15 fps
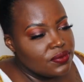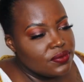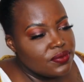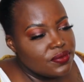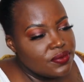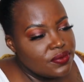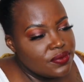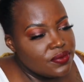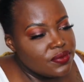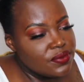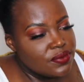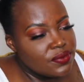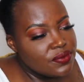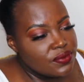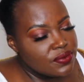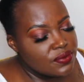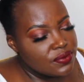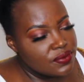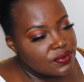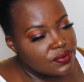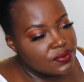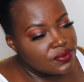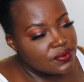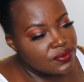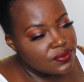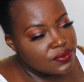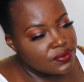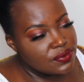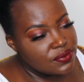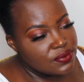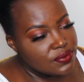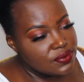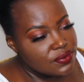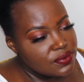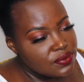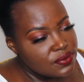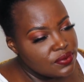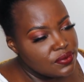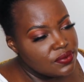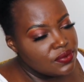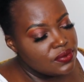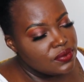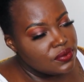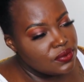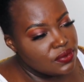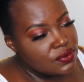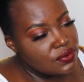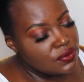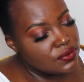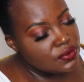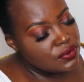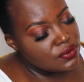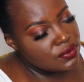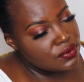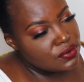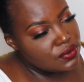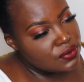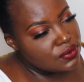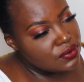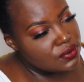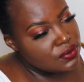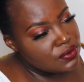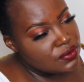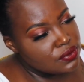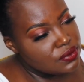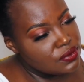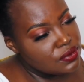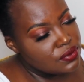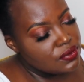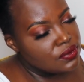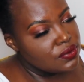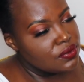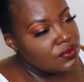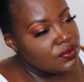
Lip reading: The person shown says nothing.